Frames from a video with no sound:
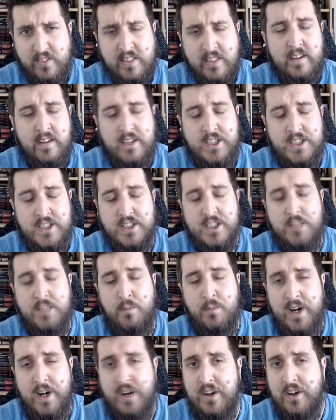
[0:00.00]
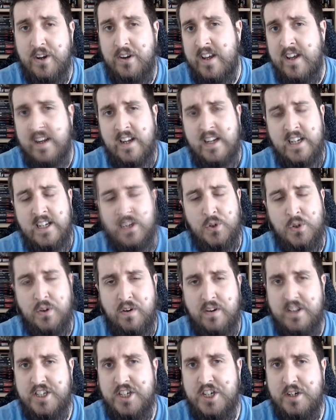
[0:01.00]
So there's some really good sort
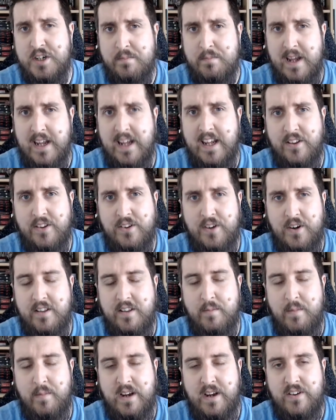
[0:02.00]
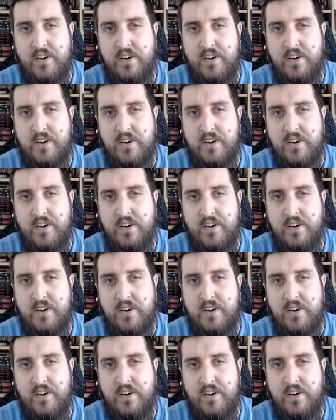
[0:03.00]
of decision making thrown into the mix there